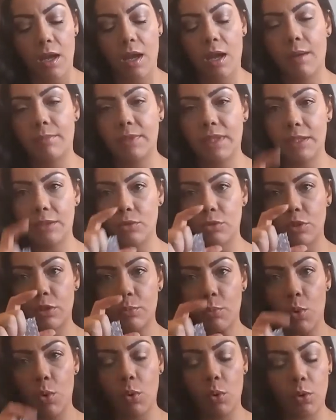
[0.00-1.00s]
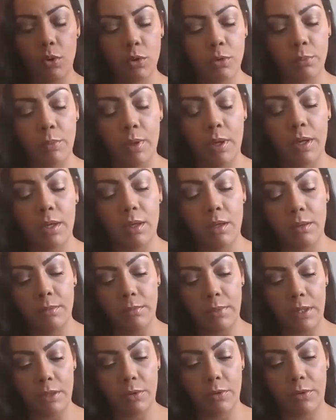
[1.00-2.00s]
Um, the little small oil bo
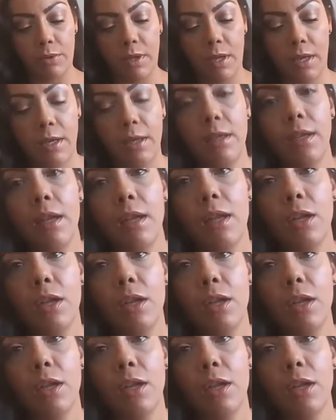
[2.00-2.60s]
um, bottle thing.